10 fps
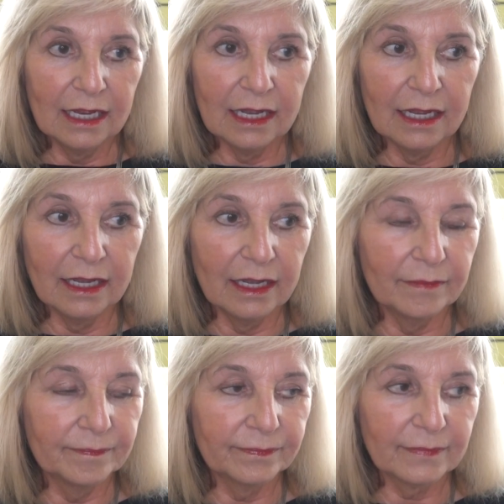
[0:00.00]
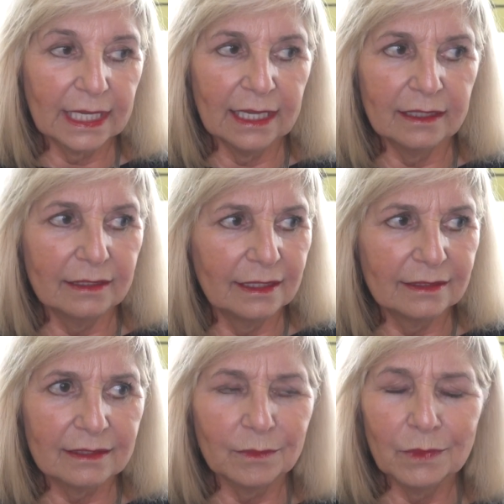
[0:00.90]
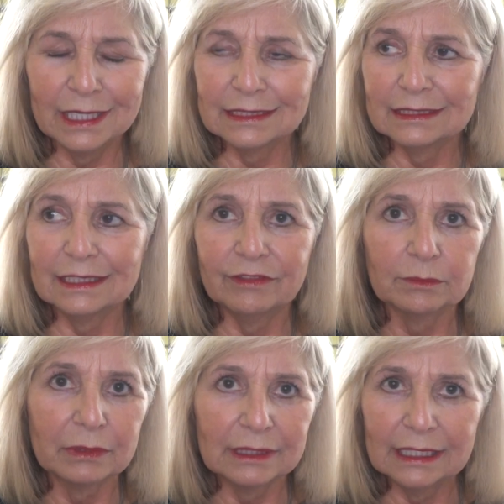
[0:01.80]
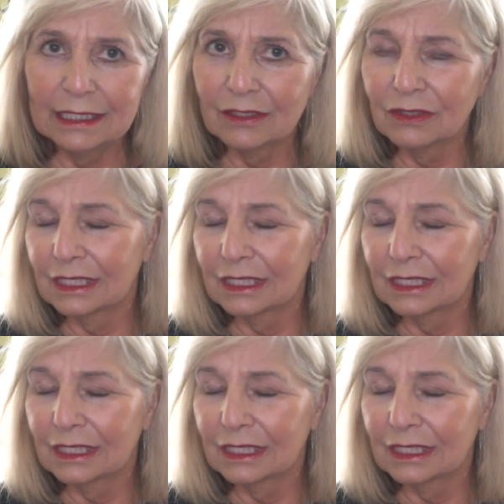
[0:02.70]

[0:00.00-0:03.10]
And in some ways it's even political,